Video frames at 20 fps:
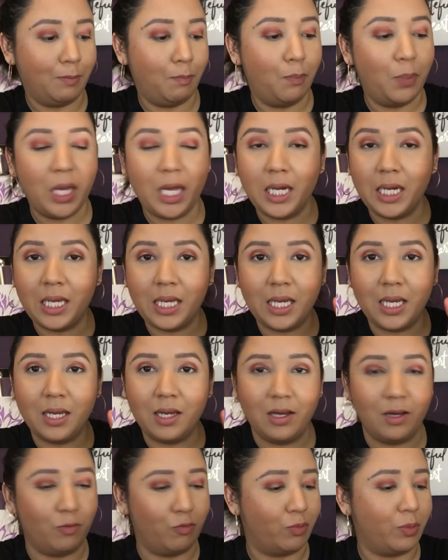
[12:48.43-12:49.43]

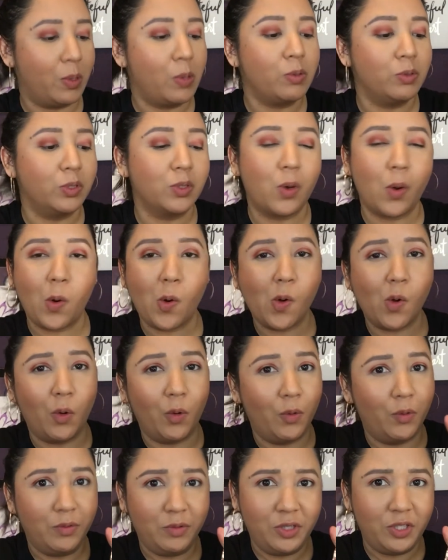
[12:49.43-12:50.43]
penny rose
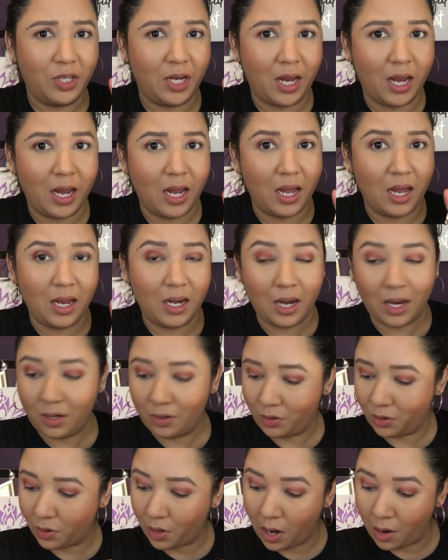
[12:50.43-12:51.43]
gold shade, I
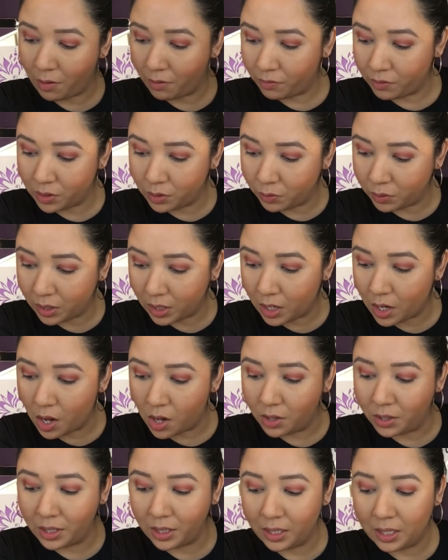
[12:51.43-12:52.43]
don't know, however you want to
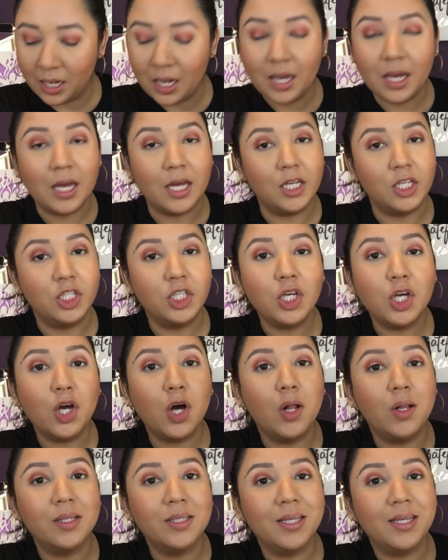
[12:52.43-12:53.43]
call it, and she
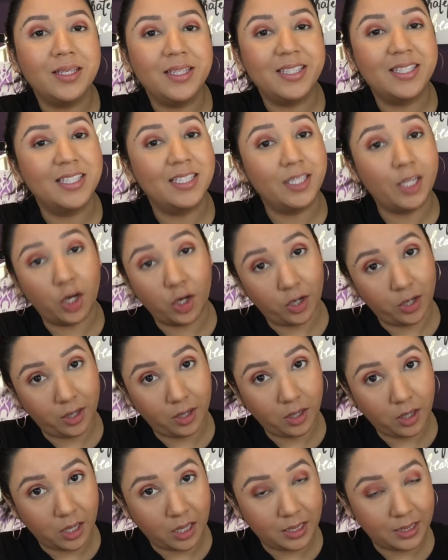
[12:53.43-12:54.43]
calls it
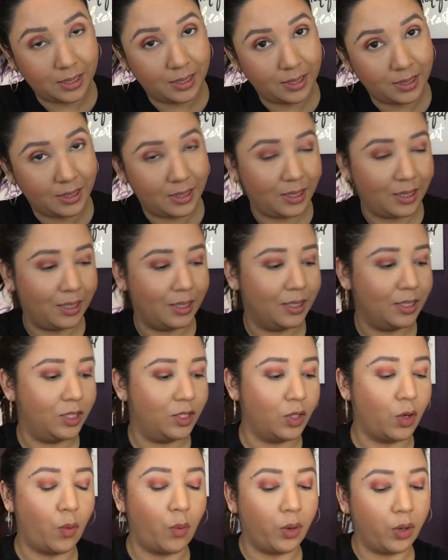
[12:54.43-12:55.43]
Stardust.
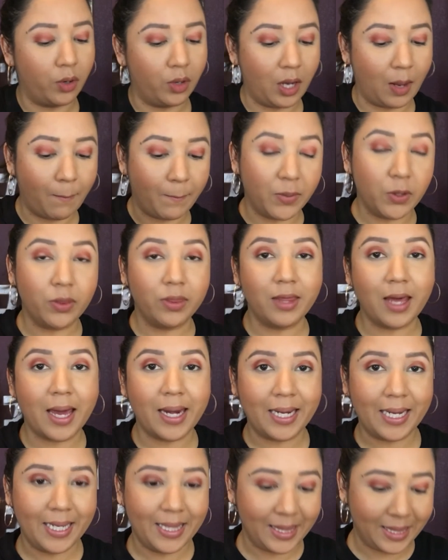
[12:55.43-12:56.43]
So we're going to put
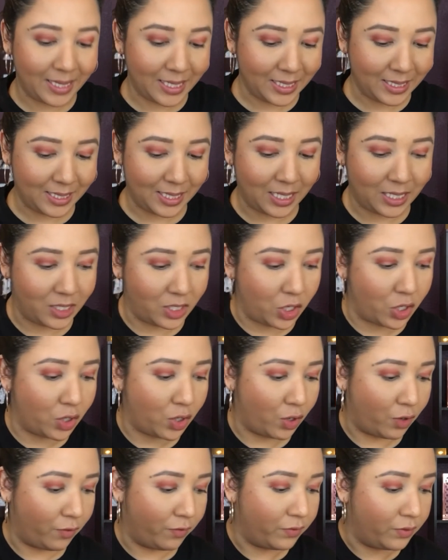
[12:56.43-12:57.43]
that in the center
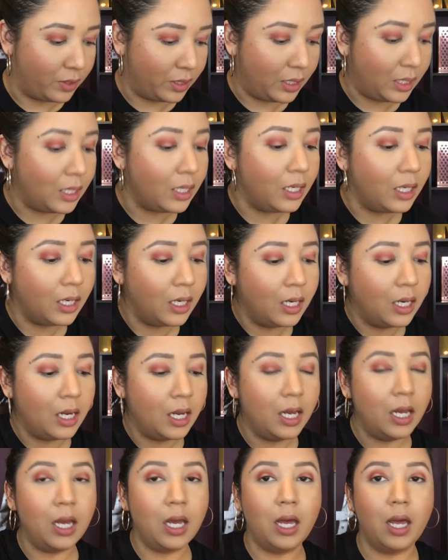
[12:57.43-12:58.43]
of the lid.
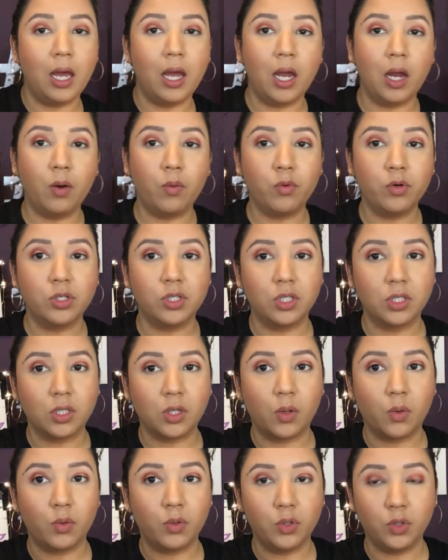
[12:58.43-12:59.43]
And we're just
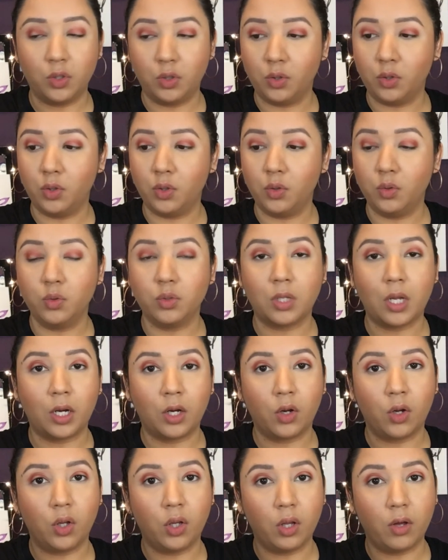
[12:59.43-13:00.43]
going to use an
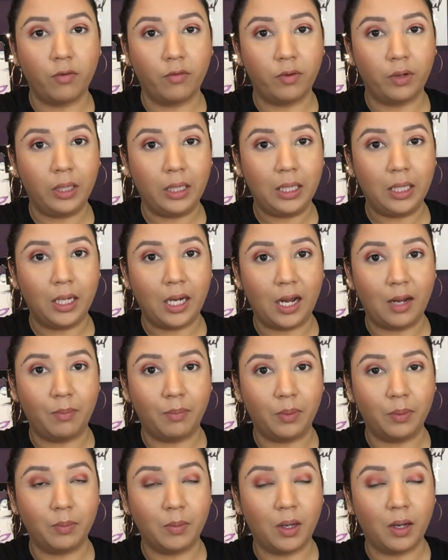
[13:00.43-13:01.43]
all-over lid
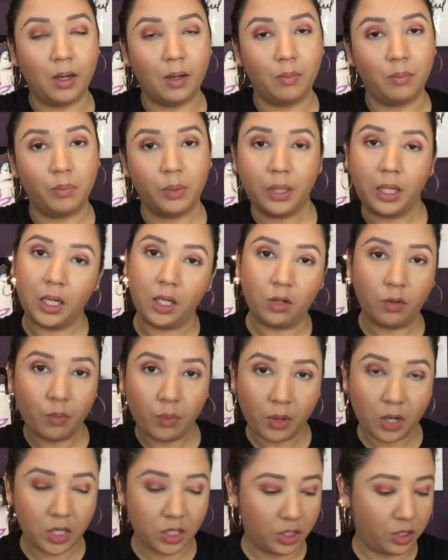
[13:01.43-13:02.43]
applicator
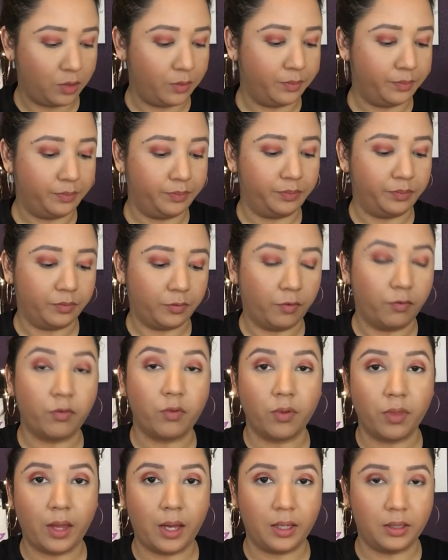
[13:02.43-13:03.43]
brush
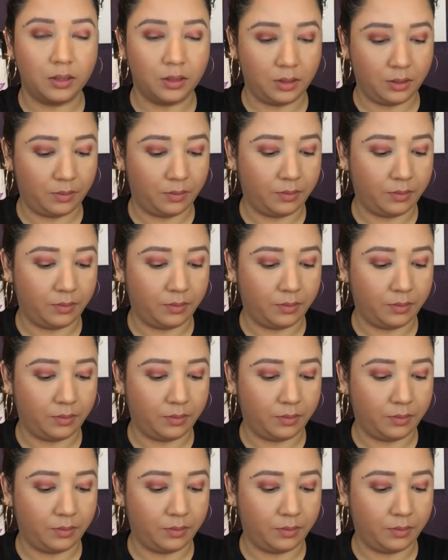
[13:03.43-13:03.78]
for that.